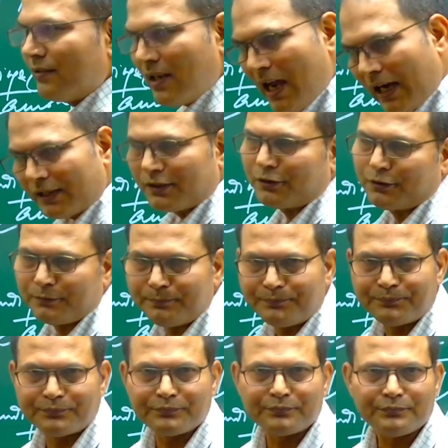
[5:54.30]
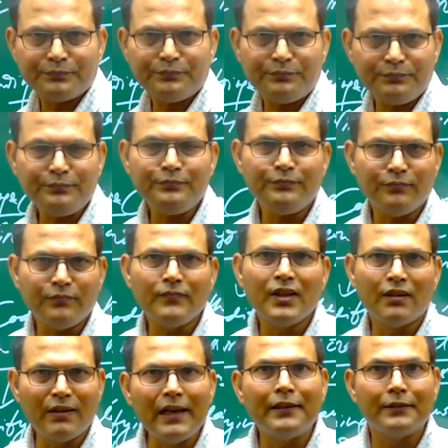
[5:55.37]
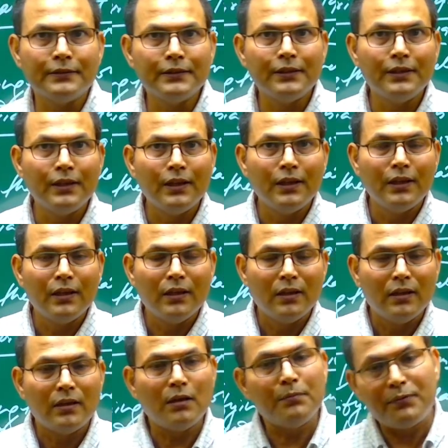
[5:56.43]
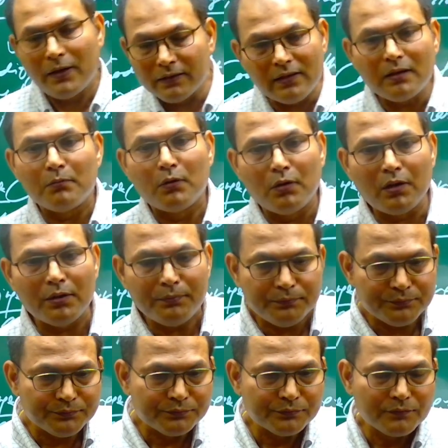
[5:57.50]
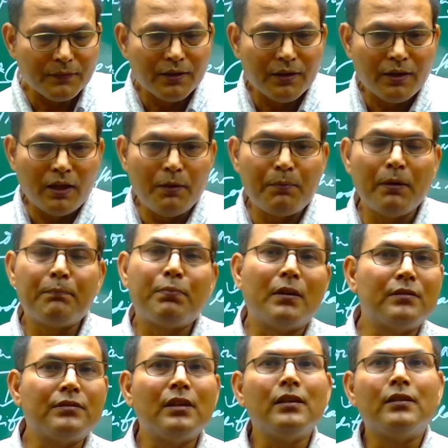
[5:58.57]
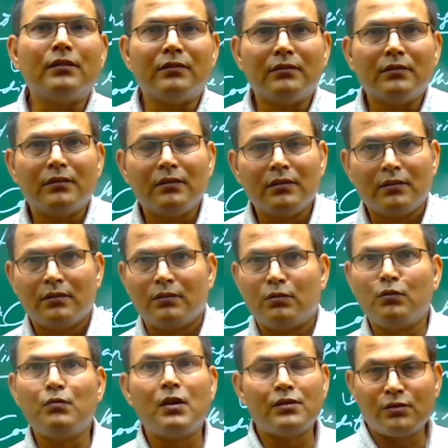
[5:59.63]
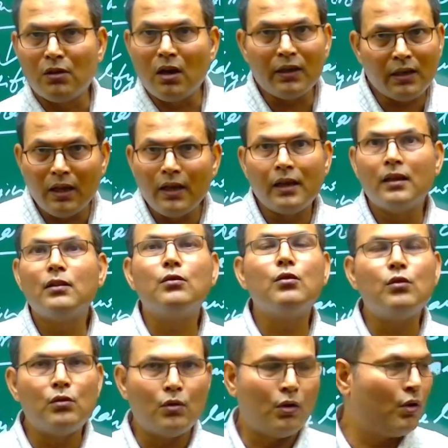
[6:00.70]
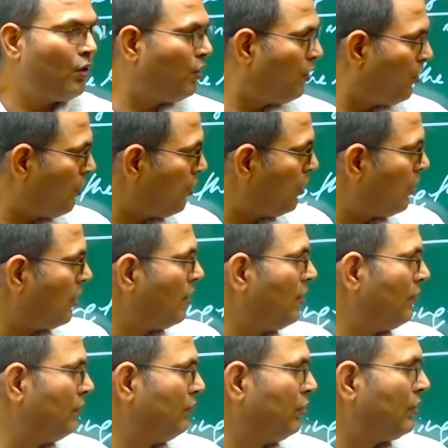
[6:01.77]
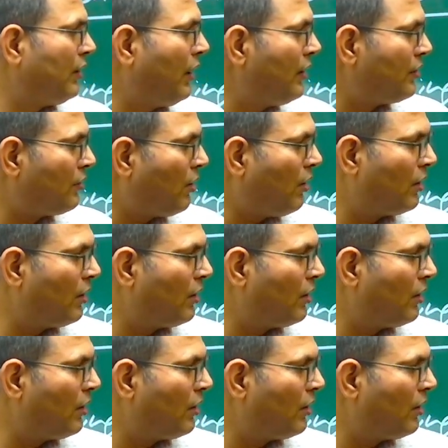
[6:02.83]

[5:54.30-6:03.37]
Act. Right? Now, furthermore, if a person who was not a Hindu or Buddhist or